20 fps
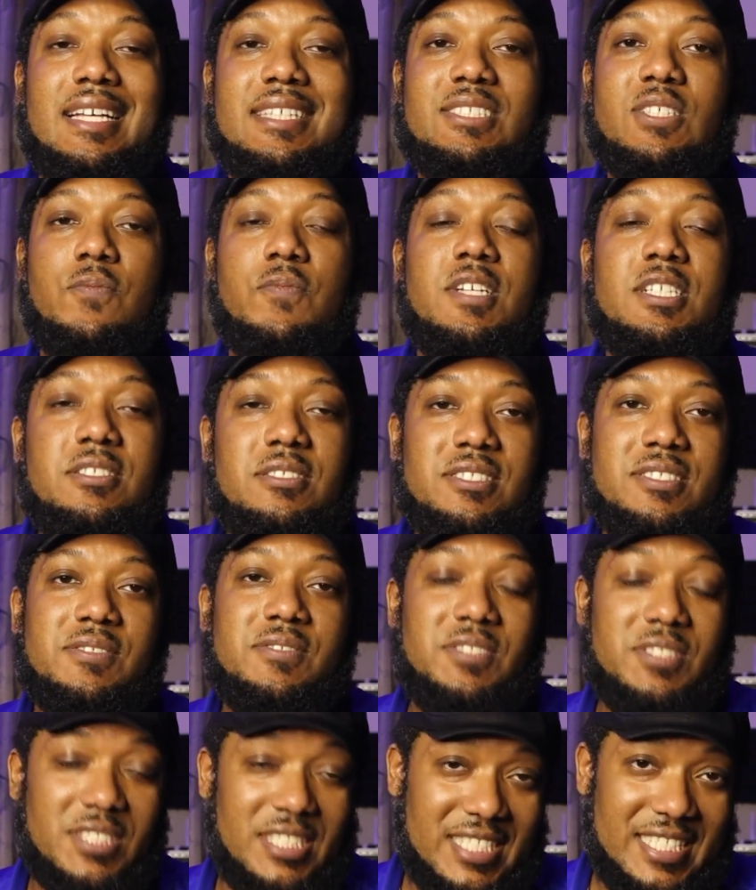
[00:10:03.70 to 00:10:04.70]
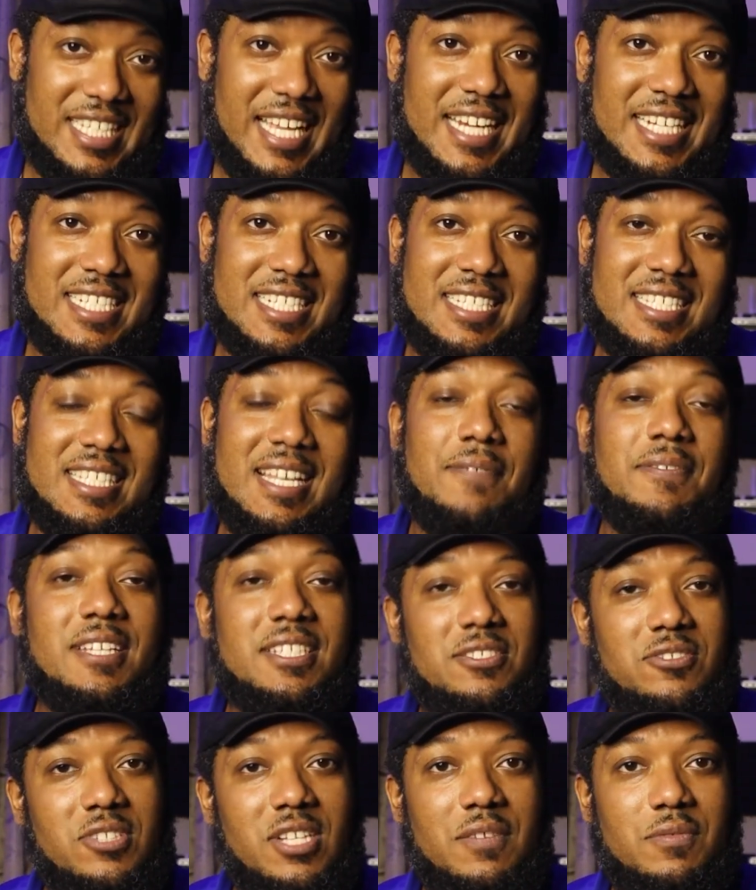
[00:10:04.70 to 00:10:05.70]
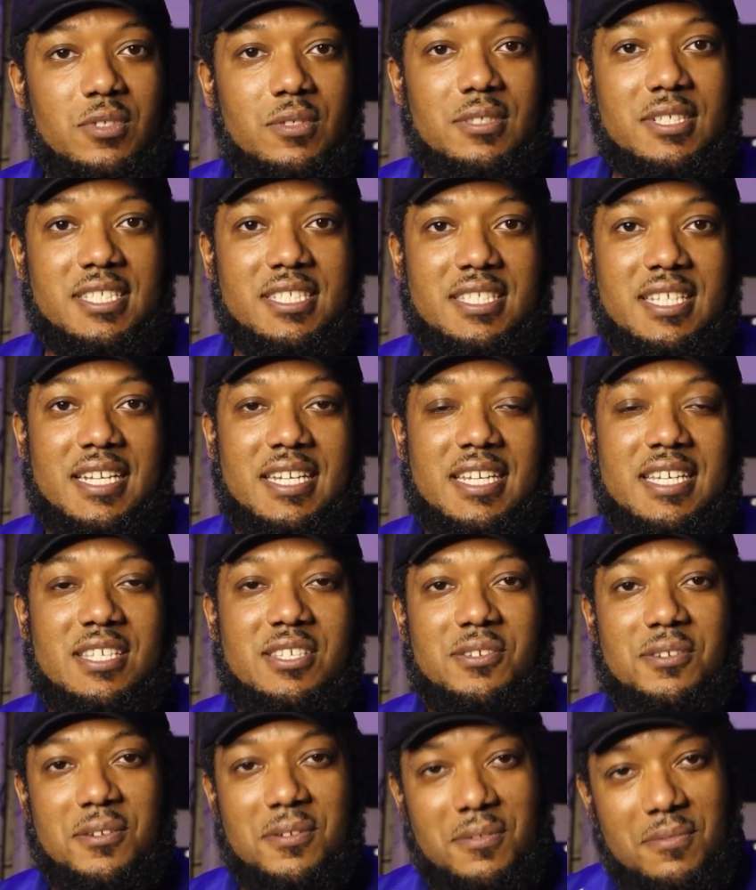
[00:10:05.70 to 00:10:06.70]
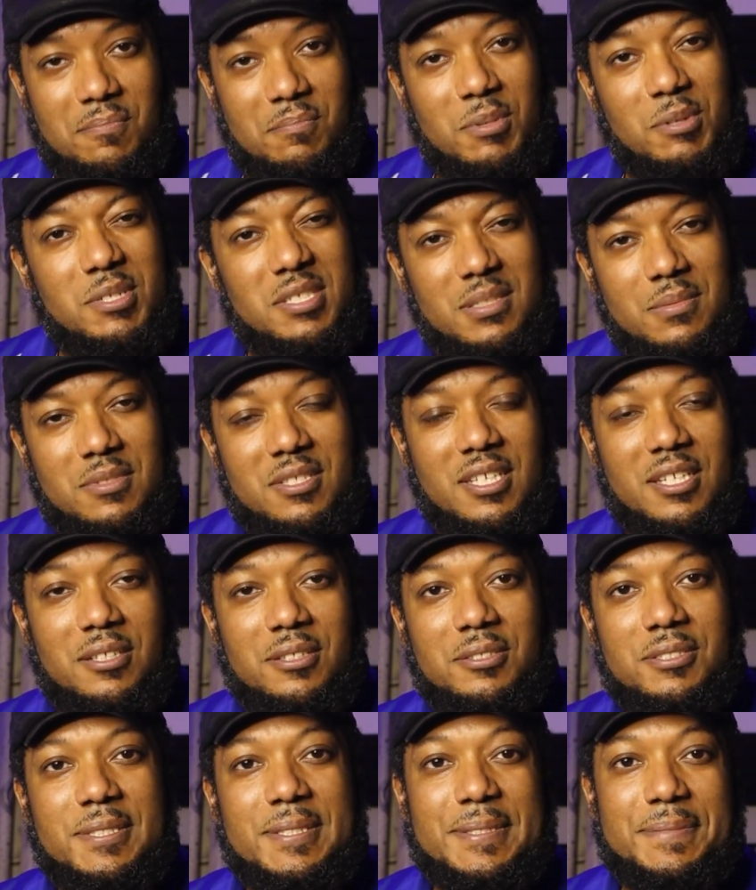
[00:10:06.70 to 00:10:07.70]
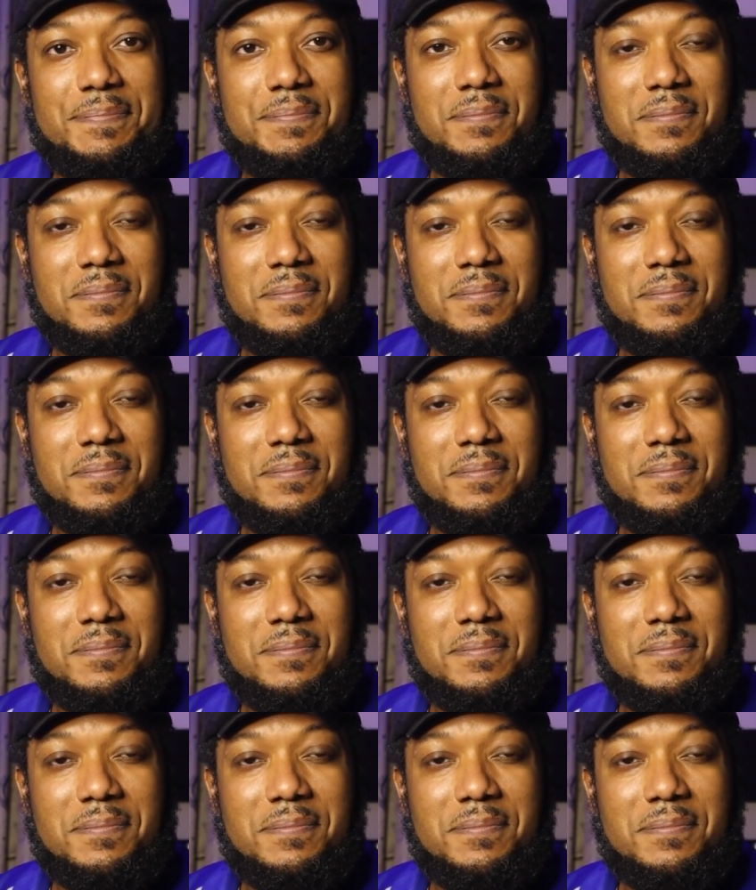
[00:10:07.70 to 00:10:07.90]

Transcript: And so visualization is definitely entry level because the idea is you're building some skills.